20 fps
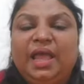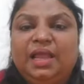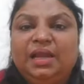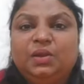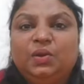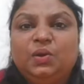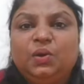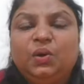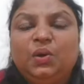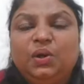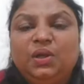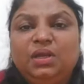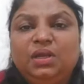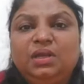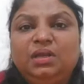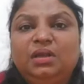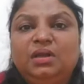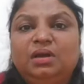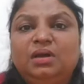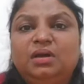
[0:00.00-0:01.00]

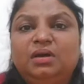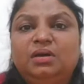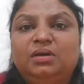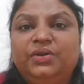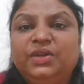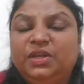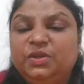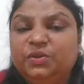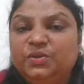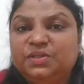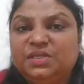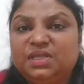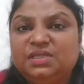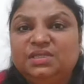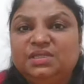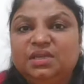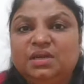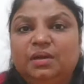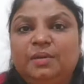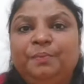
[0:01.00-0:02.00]
alcohol
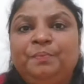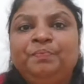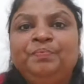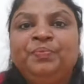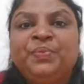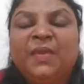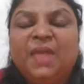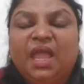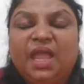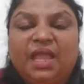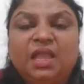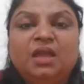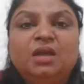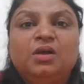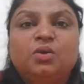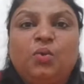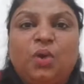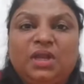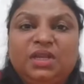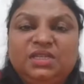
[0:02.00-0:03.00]
reduces the egg
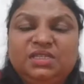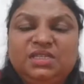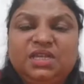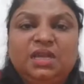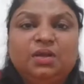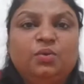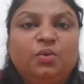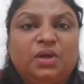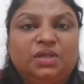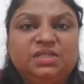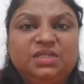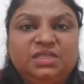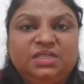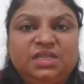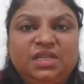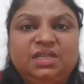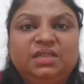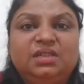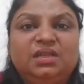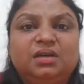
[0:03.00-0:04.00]
quality and
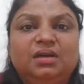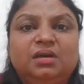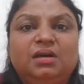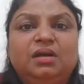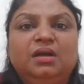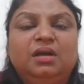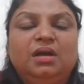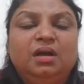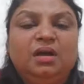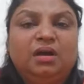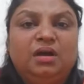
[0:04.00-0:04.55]
quantity in the